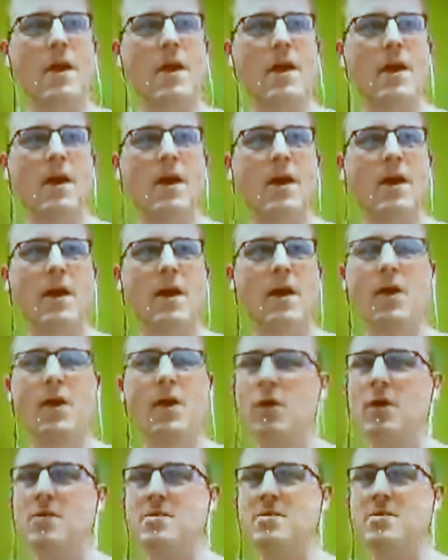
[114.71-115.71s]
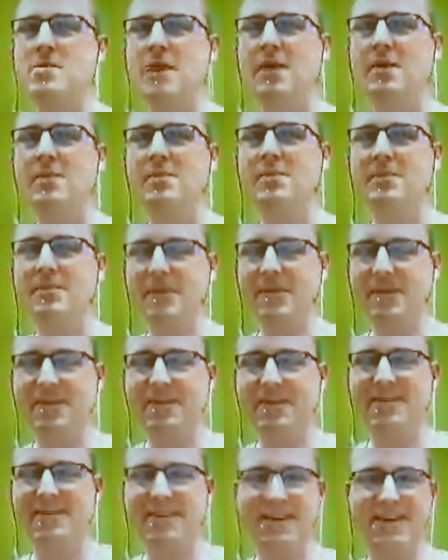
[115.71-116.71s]
It was, yeah.
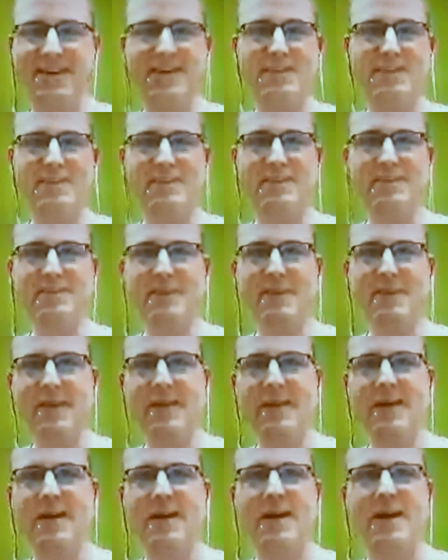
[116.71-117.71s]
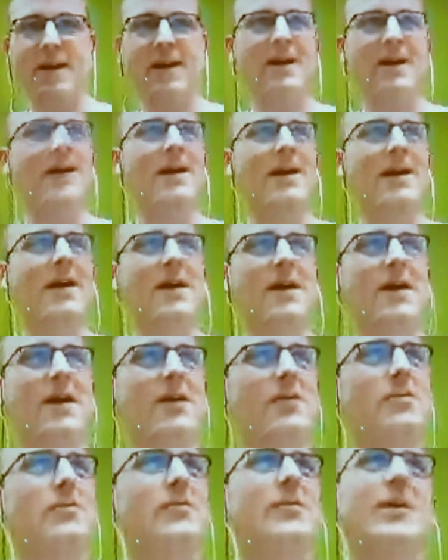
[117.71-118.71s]
um, uh, I,
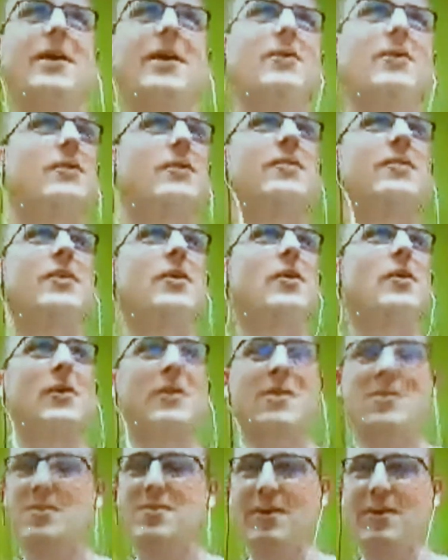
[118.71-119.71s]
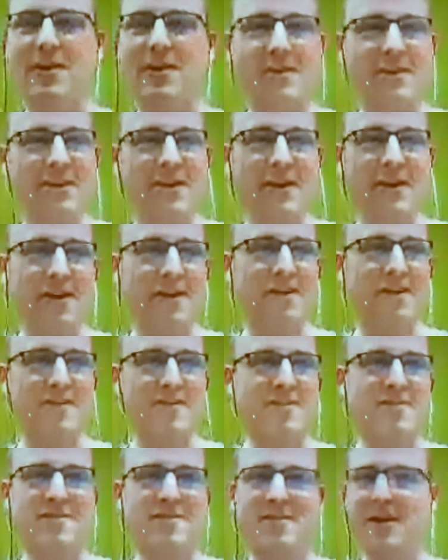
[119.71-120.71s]
I don't even know where to start
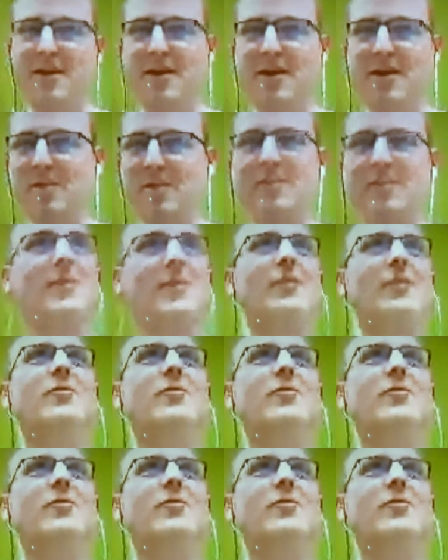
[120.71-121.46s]
because uh, um, you, you've